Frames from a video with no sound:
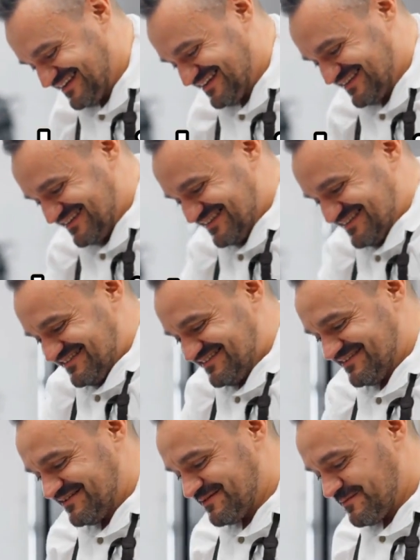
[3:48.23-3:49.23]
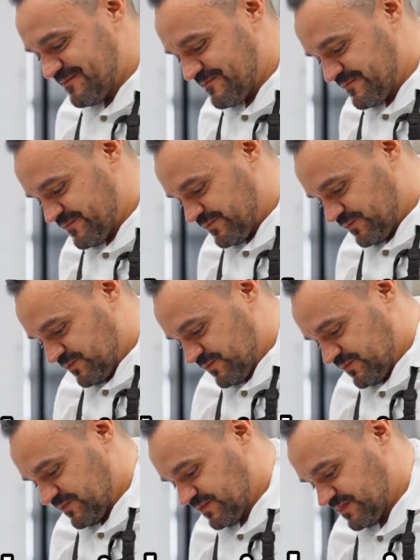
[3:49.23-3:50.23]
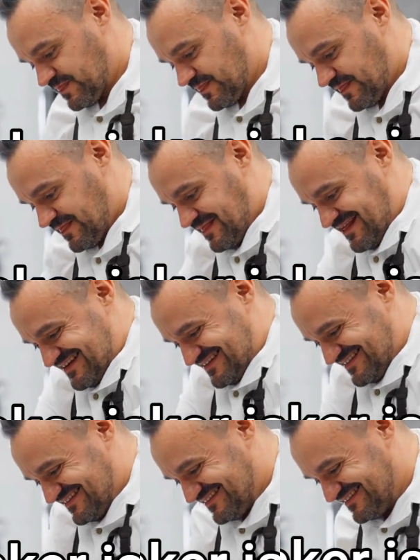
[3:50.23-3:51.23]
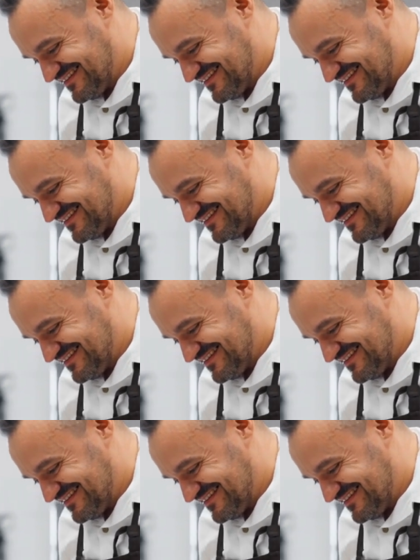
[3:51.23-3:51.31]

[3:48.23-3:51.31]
delighted that there's a stick of butter on the counter